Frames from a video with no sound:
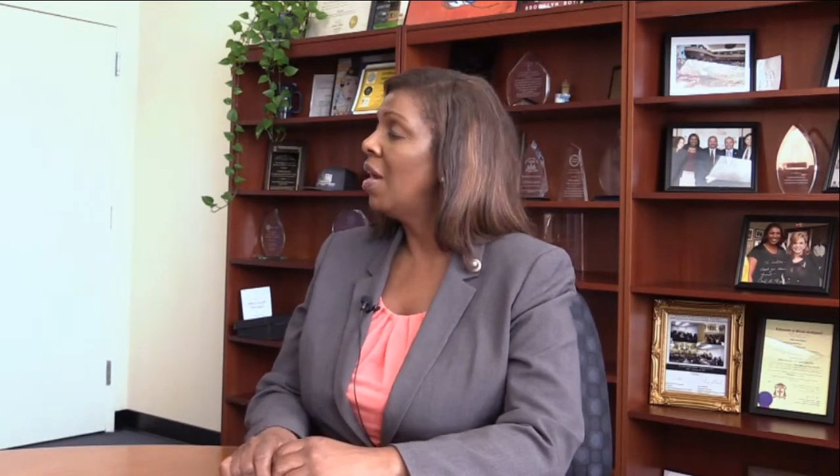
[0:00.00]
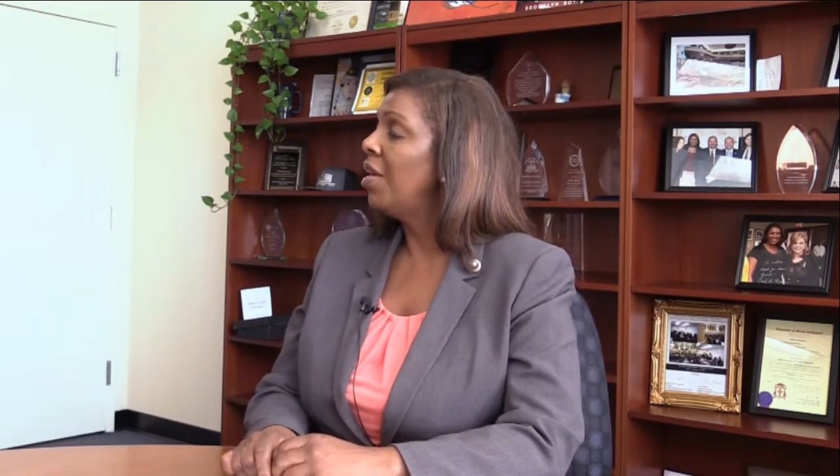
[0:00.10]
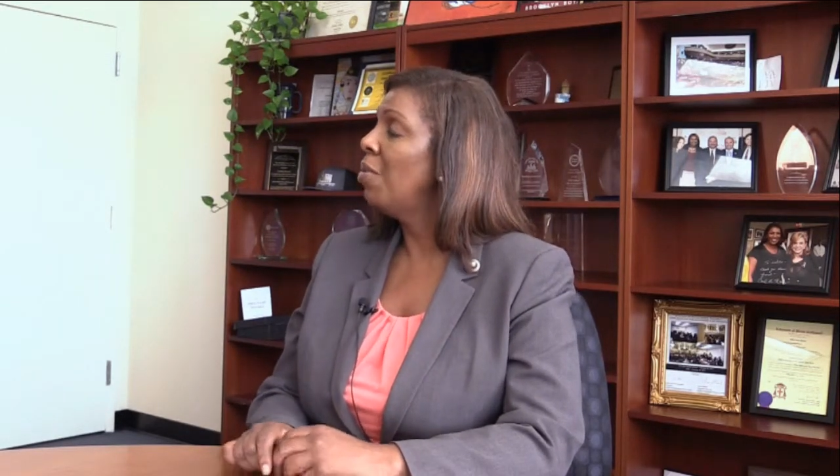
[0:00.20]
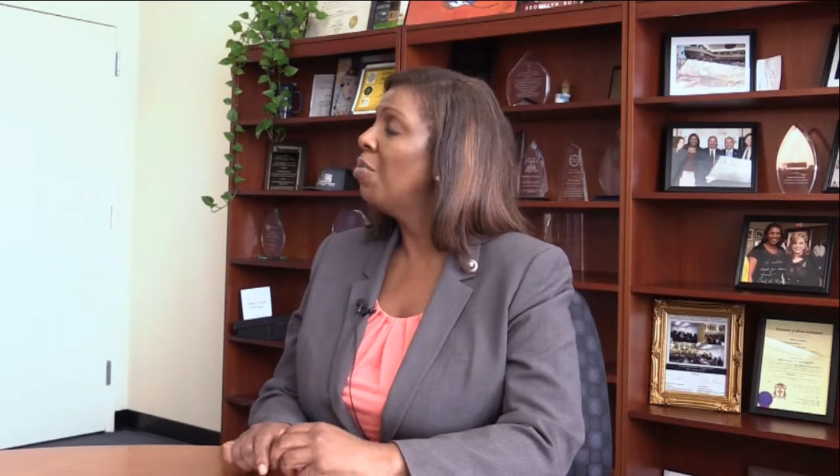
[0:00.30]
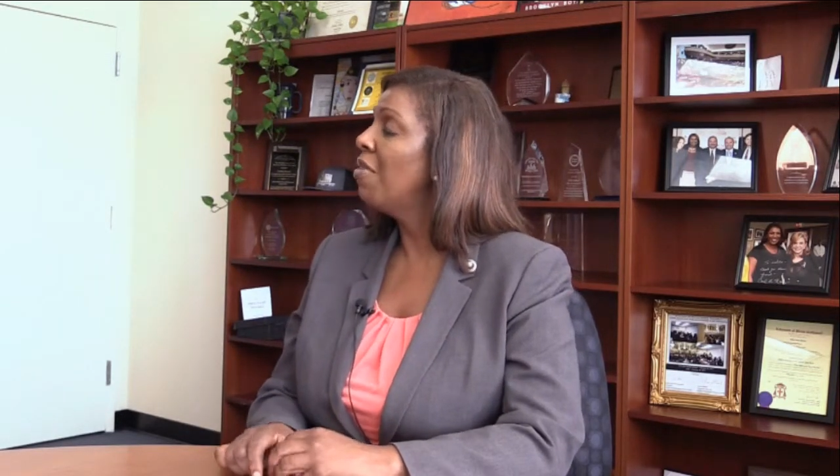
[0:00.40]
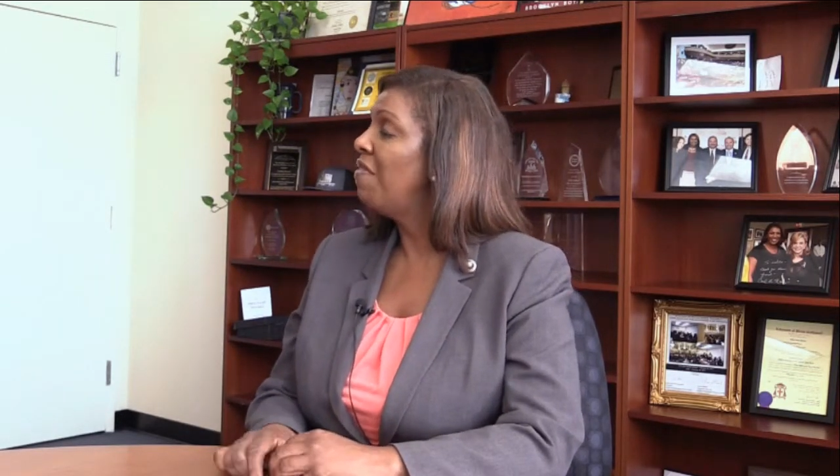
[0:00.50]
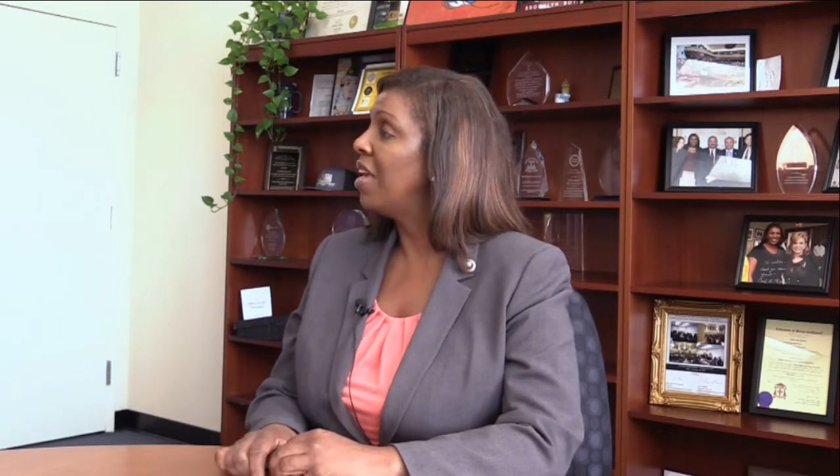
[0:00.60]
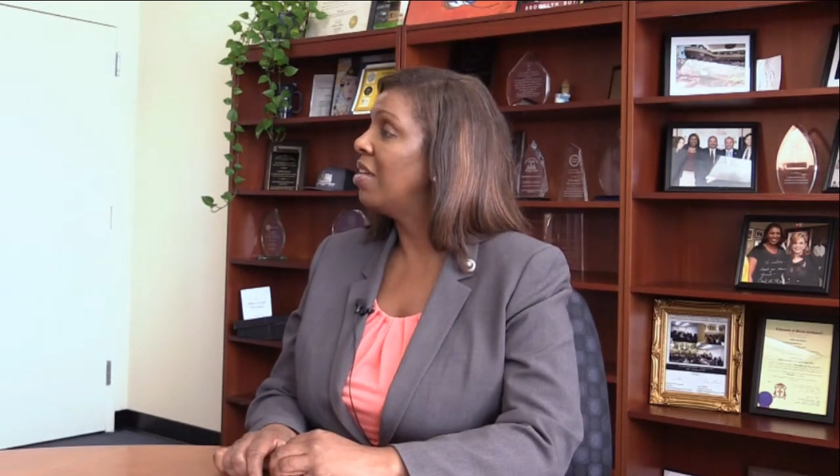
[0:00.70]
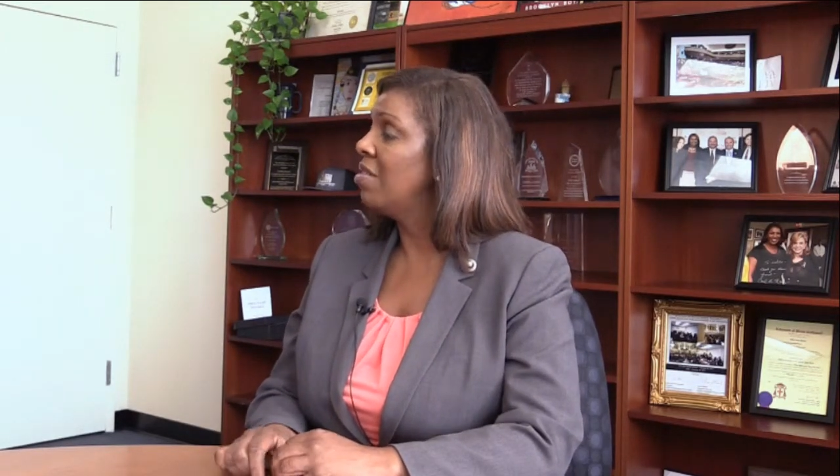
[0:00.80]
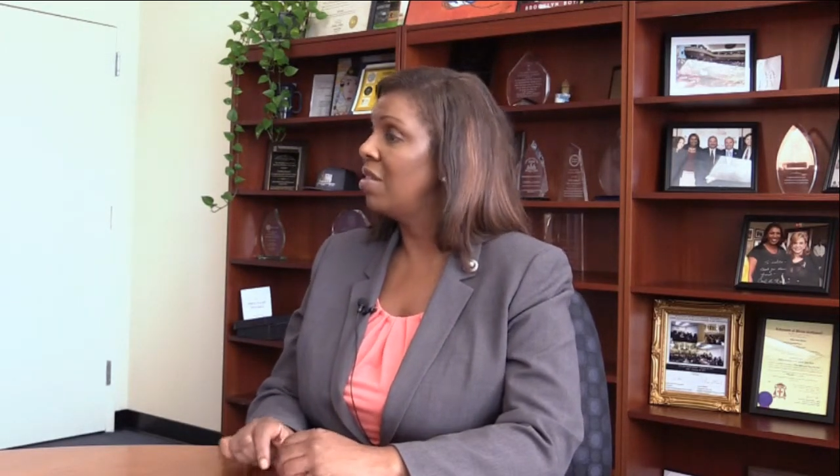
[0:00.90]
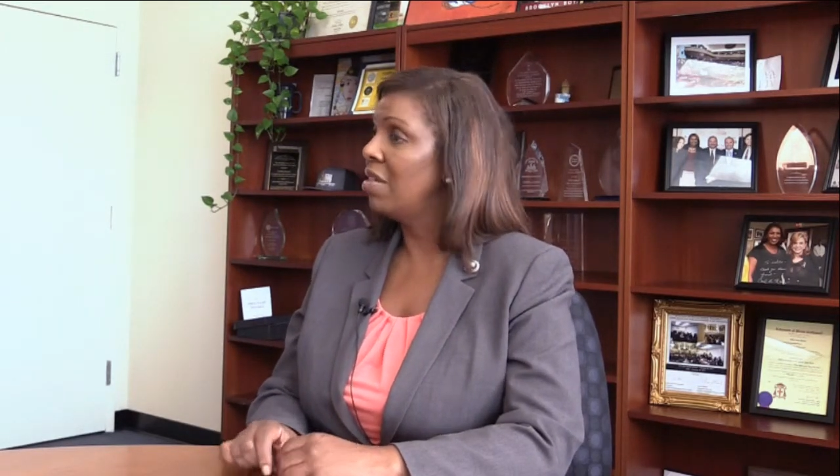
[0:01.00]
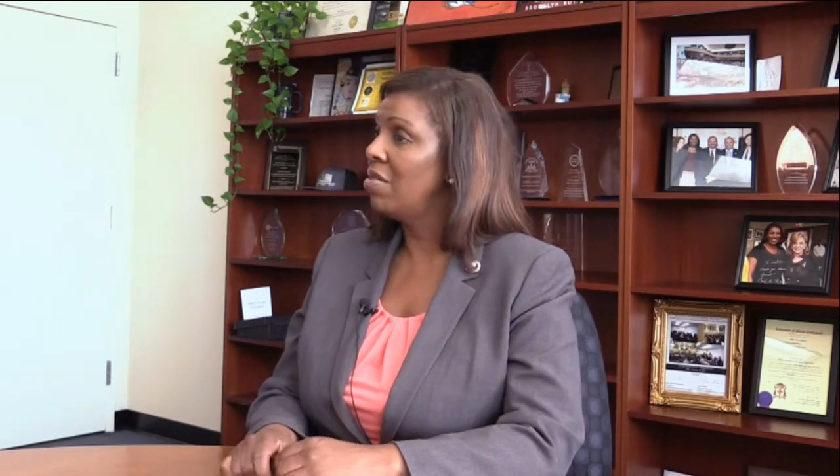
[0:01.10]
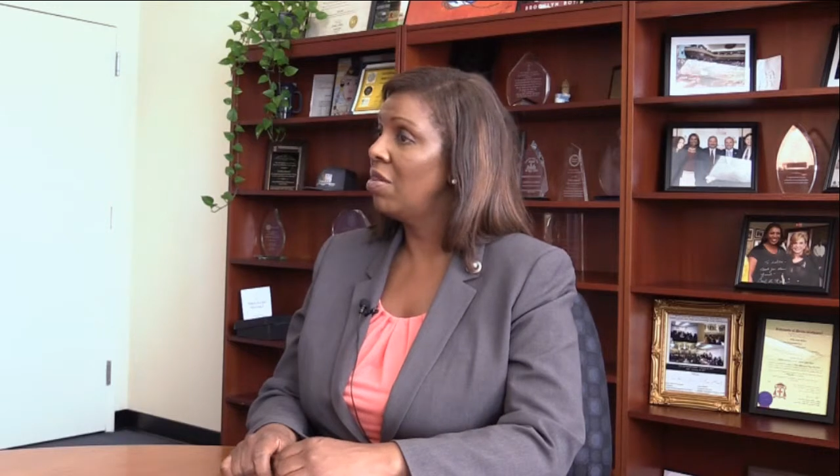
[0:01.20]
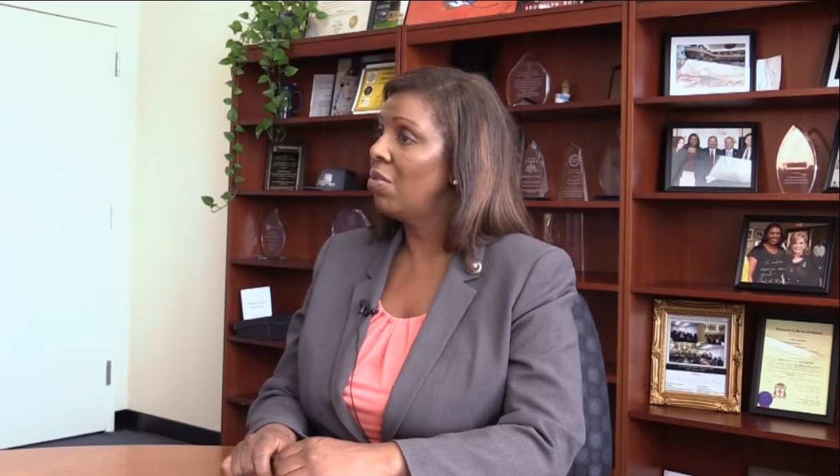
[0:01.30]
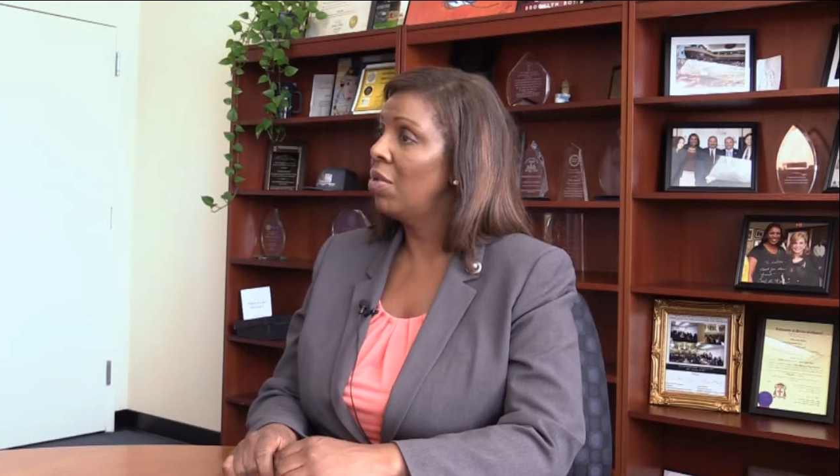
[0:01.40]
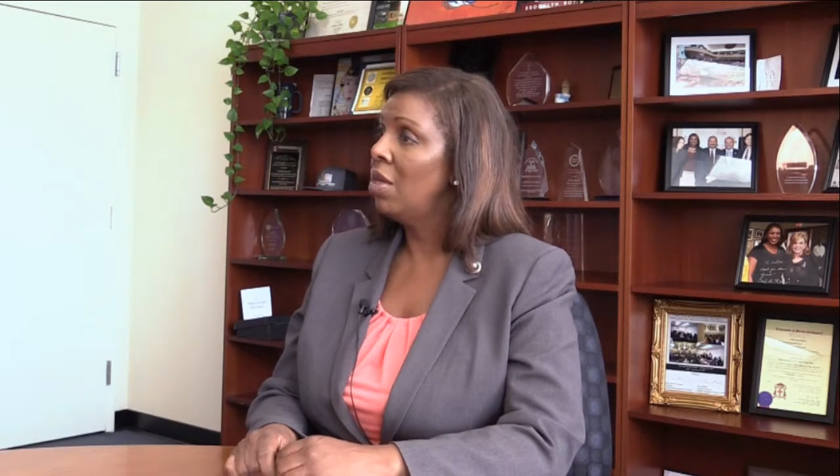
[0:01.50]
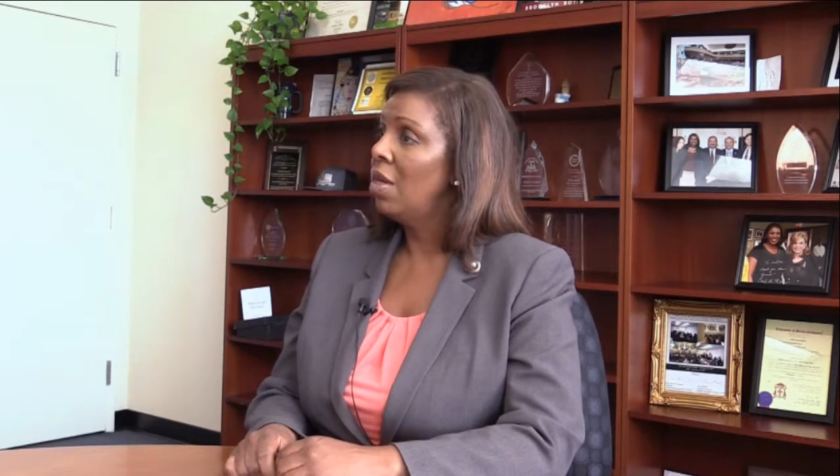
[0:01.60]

a number of vacancies, and